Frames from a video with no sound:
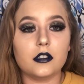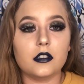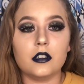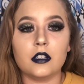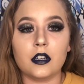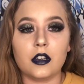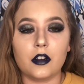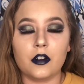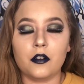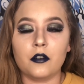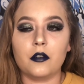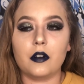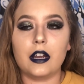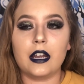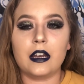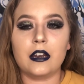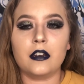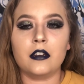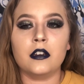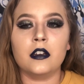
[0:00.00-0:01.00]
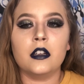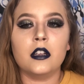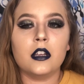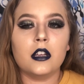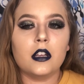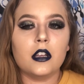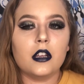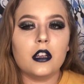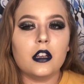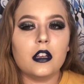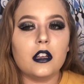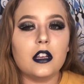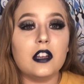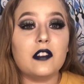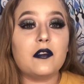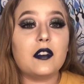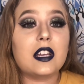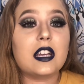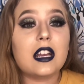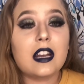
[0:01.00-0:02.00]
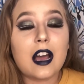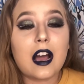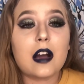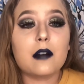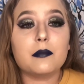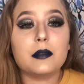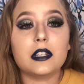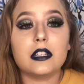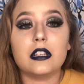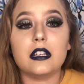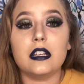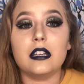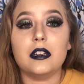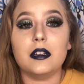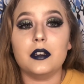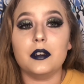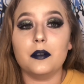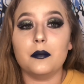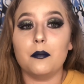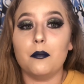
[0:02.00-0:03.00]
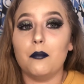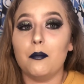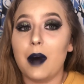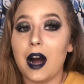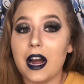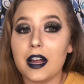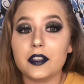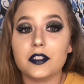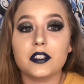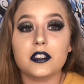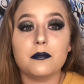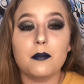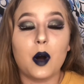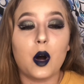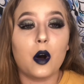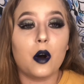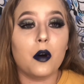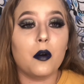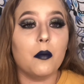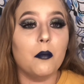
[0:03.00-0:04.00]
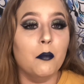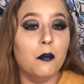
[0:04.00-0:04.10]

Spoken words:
You know, and if it can happen in my small,